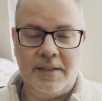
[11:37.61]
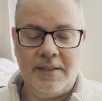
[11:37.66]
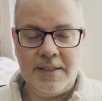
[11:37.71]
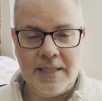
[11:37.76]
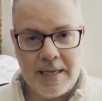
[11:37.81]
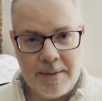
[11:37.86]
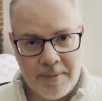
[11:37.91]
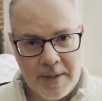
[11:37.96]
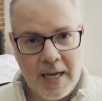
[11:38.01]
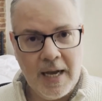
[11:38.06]
the
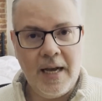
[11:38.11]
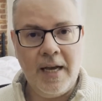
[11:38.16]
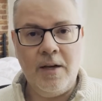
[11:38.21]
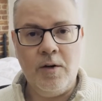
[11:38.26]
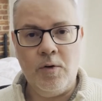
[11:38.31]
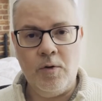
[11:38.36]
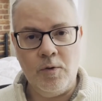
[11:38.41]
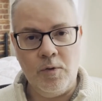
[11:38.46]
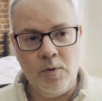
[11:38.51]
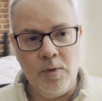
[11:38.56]
same guy
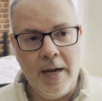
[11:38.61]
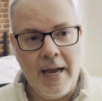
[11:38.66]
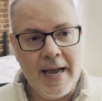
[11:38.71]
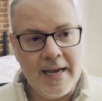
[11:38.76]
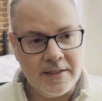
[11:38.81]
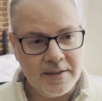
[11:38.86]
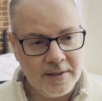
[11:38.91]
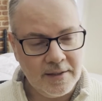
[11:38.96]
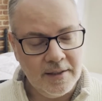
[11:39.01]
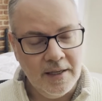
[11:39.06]
who
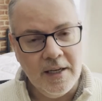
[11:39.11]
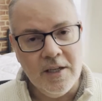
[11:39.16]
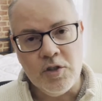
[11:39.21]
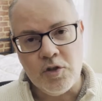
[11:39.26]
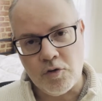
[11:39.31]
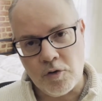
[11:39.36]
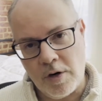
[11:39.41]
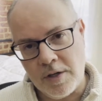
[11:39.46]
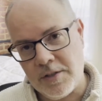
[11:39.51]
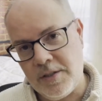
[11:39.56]
asked
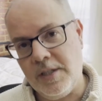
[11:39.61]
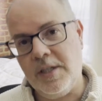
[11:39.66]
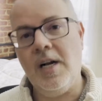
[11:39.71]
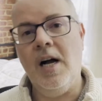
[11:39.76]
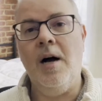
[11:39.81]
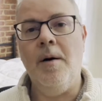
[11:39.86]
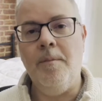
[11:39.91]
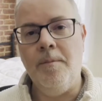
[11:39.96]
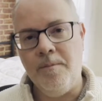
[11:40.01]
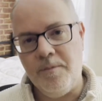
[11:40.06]
Druss to
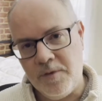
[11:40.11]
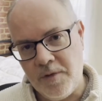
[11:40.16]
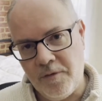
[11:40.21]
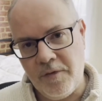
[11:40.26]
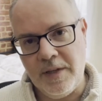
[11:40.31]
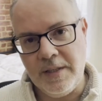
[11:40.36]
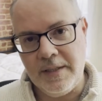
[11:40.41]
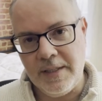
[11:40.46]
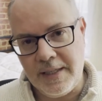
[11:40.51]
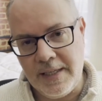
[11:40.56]
come
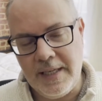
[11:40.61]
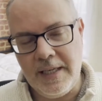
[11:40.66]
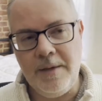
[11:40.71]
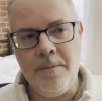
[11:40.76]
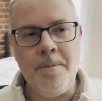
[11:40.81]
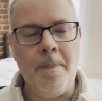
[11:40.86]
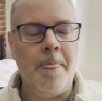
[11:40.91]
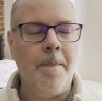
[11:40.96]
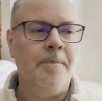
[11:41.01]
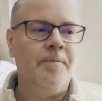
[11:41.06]
defend the
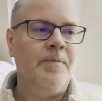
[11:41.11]
keep.